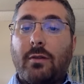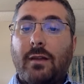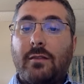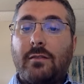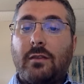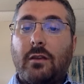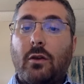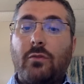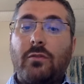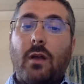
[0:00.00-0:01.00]
latency
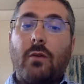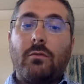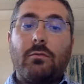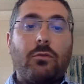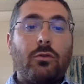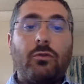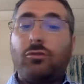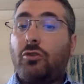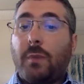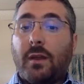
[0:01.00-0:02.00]
goes down to
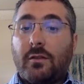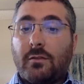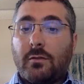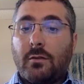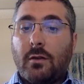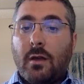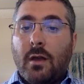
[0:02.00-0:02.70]
two minutes.